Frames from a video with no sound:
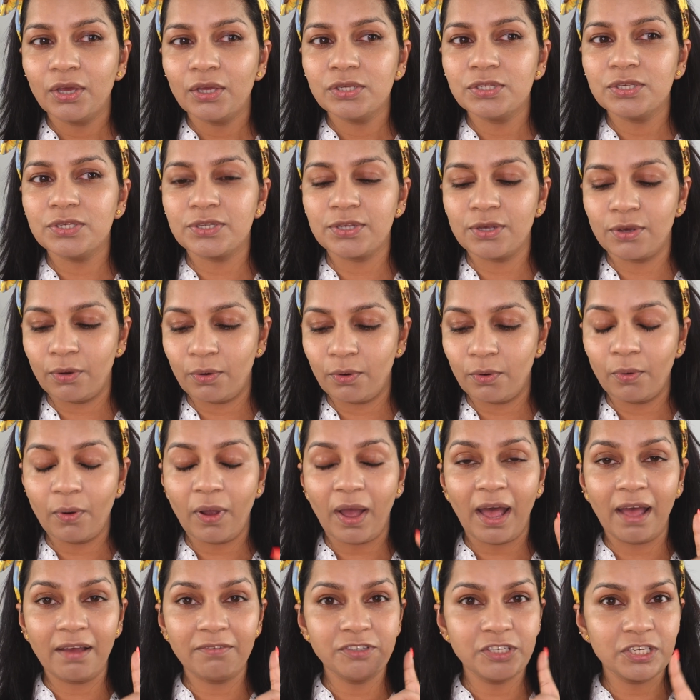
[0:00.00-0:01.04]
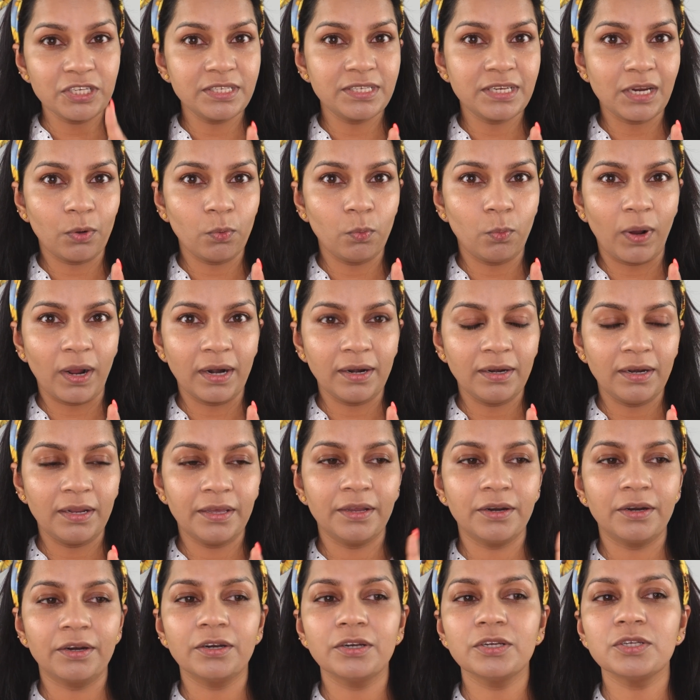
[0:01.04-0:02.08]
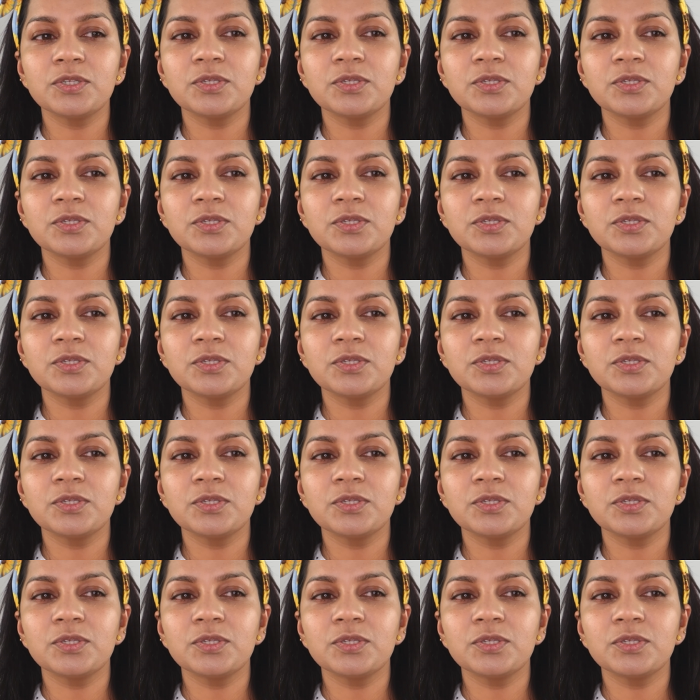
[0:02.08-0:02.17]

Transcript: So I've just done one layer,